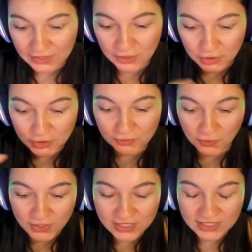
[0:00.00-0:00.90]
her
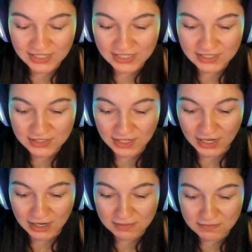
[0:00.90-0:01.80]
voice is
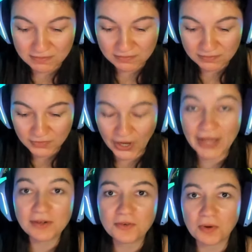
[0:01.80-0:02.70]
now
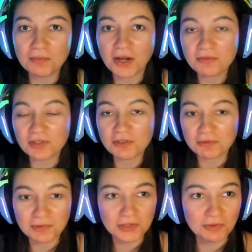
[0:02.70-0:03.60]
I'm not really
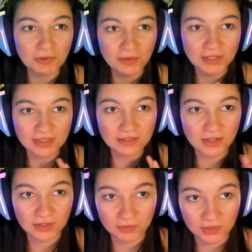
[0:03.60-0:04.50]
familiar with what
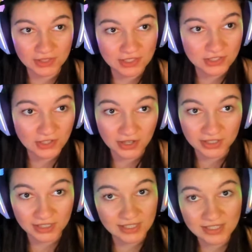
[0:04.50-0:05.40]
this song
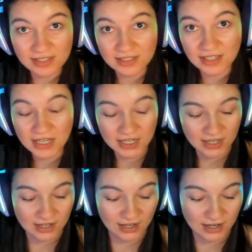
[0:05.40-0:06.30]
is.
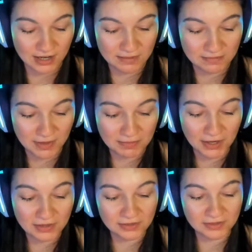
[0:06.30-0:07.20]
I'm
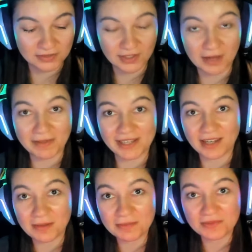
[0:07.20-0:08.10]
not my
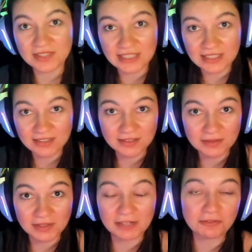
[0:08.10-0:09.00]
cup of tea.
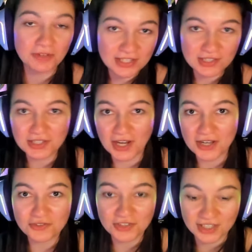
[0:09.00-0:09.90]
Like Frank
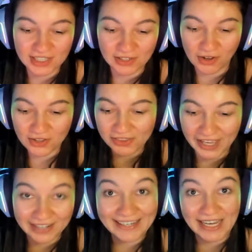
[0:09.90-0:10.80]
Sinatra and all
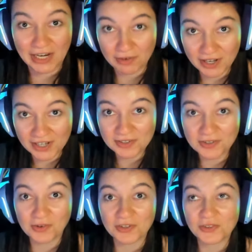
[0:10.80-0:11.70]
that era
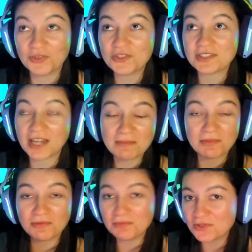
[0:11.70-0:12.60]
or those type
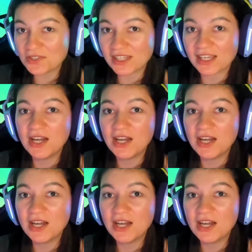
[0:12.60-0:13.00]
of music